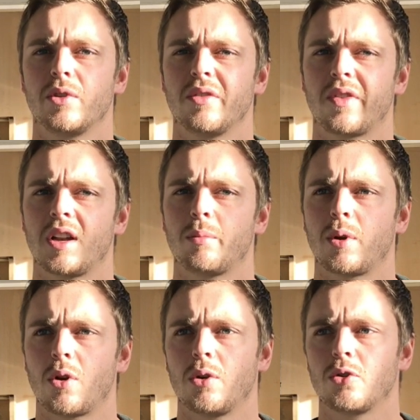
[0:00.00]

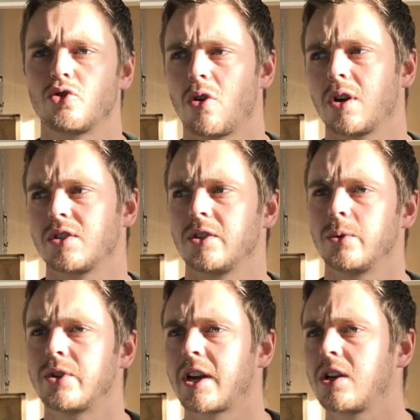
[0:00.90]
developing all your drawings
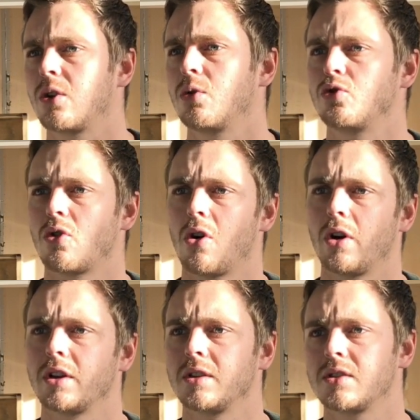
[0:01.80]
into technical
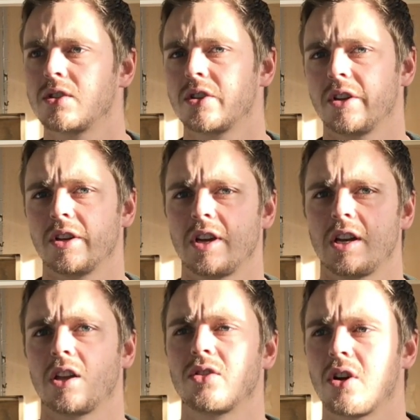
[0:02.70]
drawings,
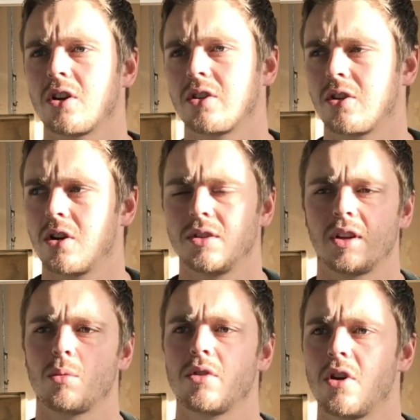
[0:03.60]
getting in
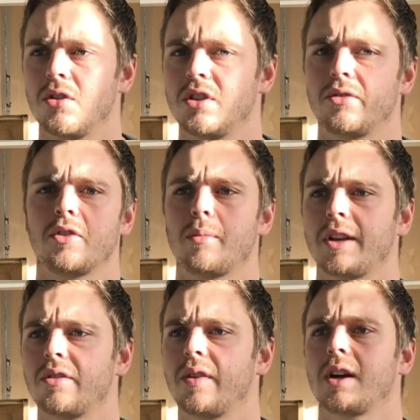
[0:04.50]
contact with all the different
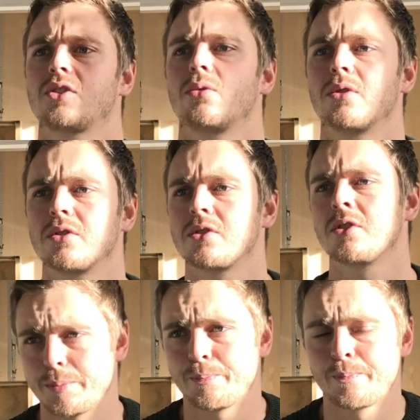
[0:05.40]

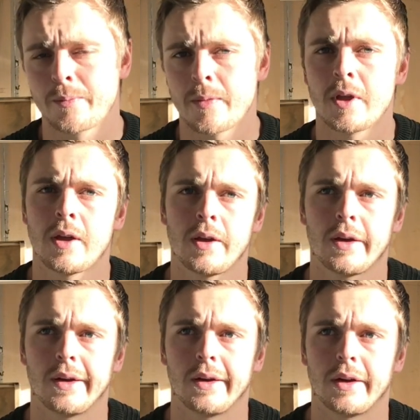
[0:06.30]
manufacturers.
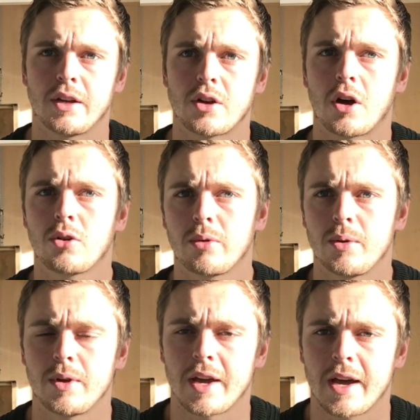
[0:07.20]
And in
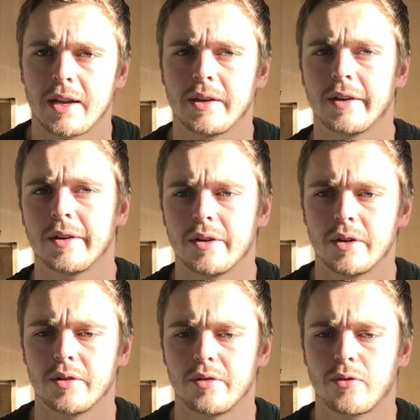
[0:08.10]
Hungary we had
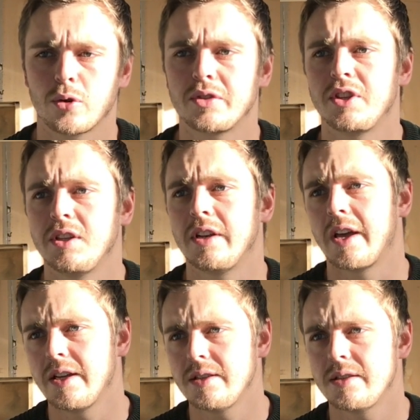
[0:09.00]
14
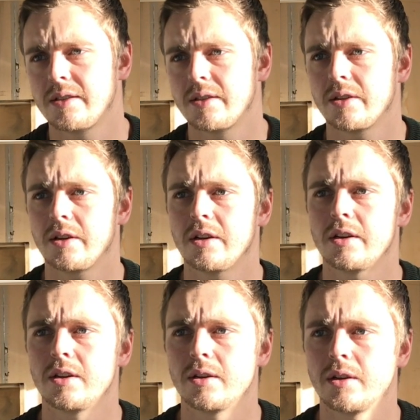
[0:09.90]
days
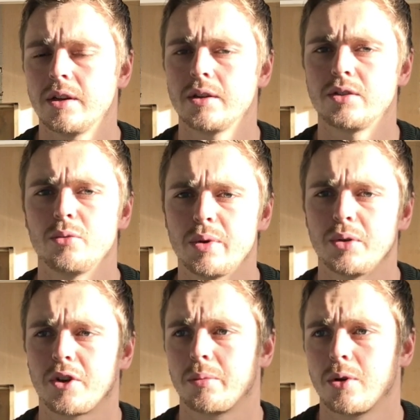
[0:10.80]
to
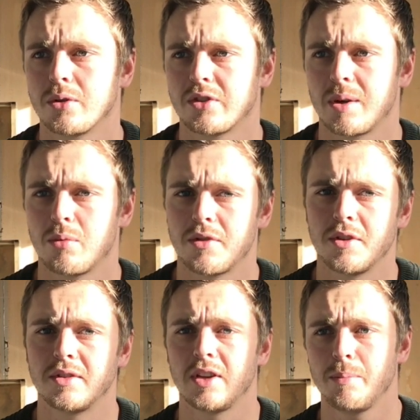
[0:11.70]
build our prototype with
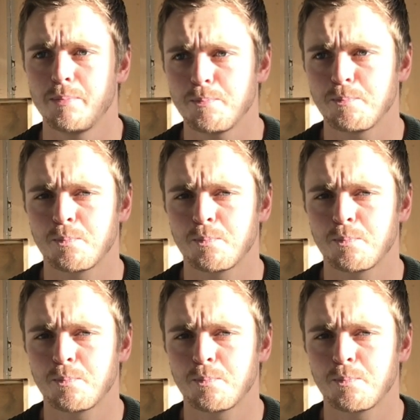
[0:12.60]
the team.